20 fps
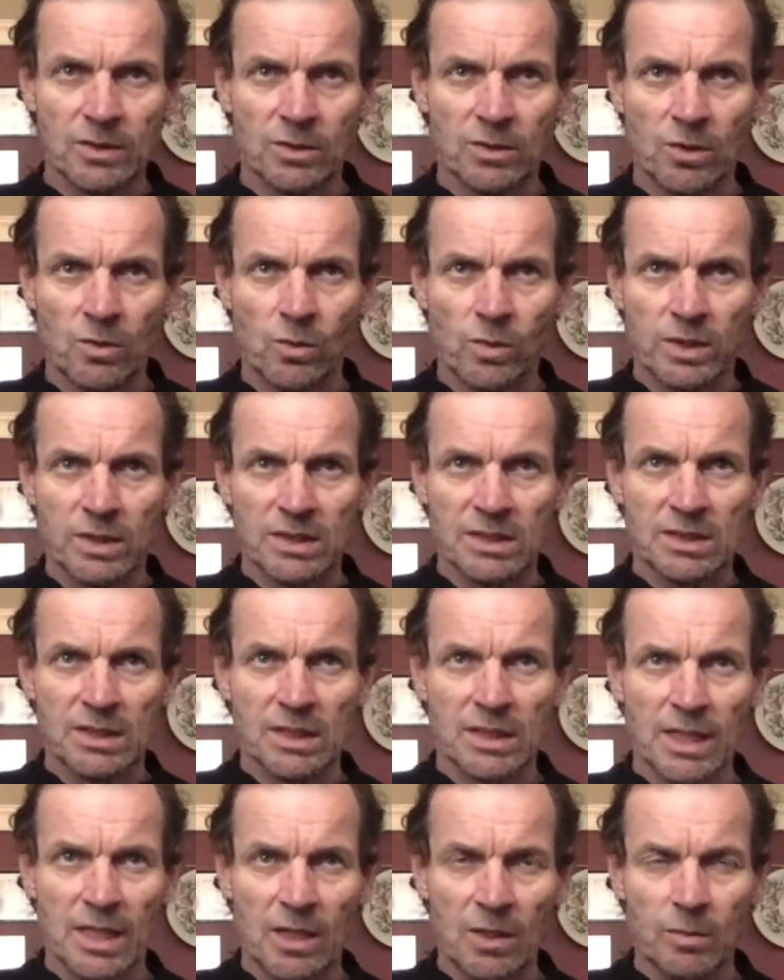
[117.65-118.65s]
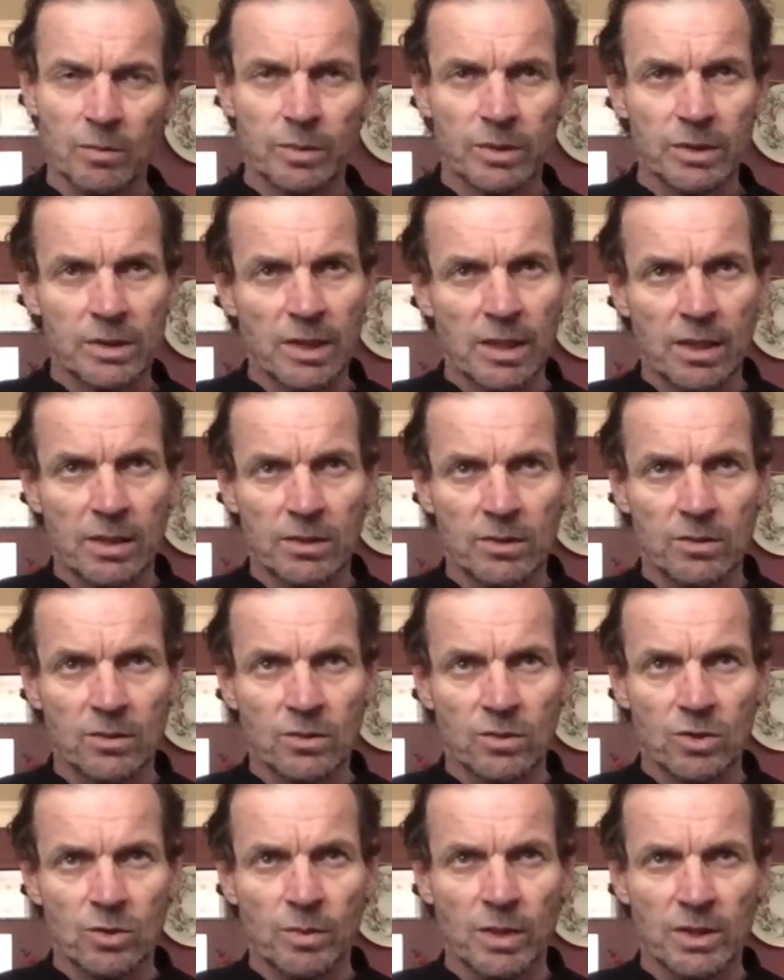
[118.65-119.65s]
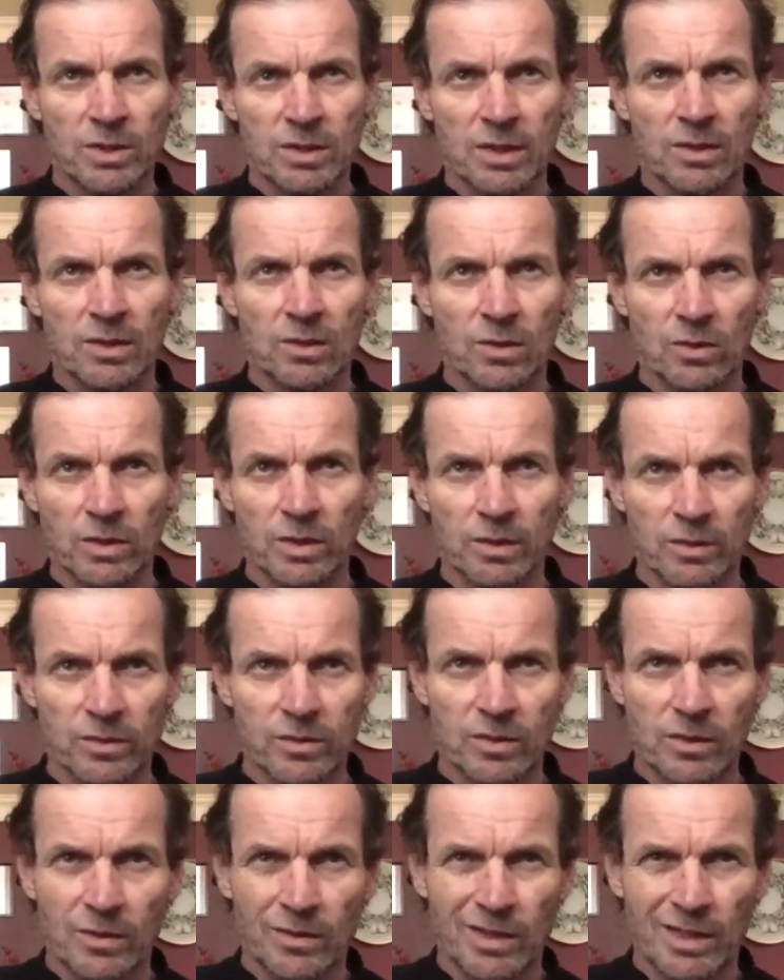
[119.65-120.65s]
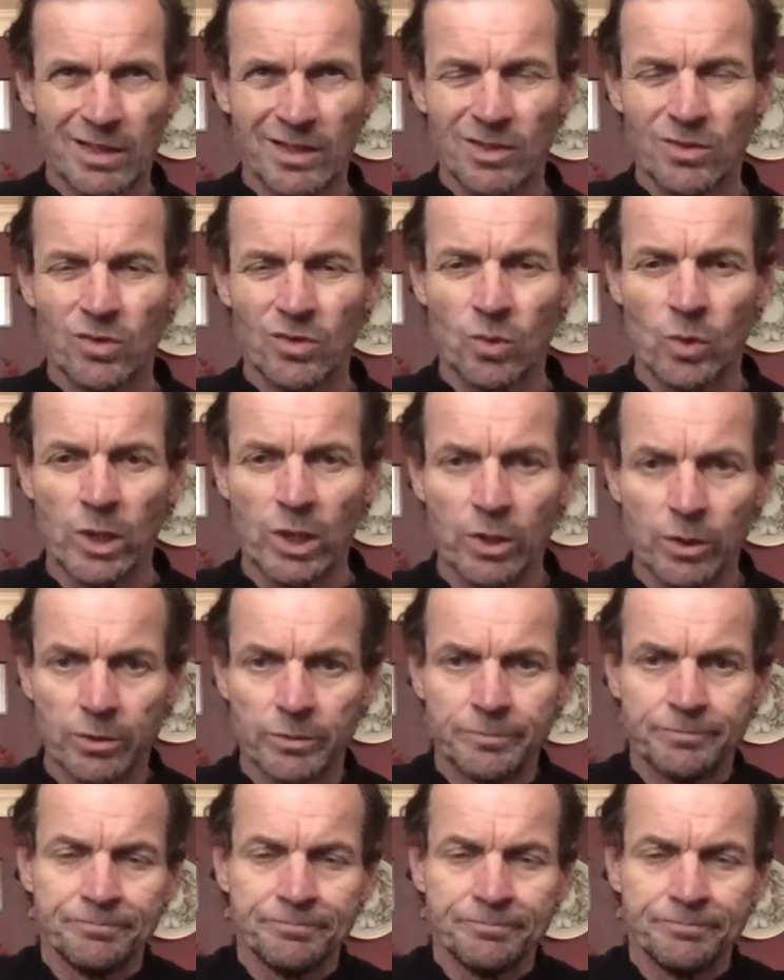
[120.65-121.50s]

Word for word: I don't want to stick out, but not too much, not too little. So I kind of go between them.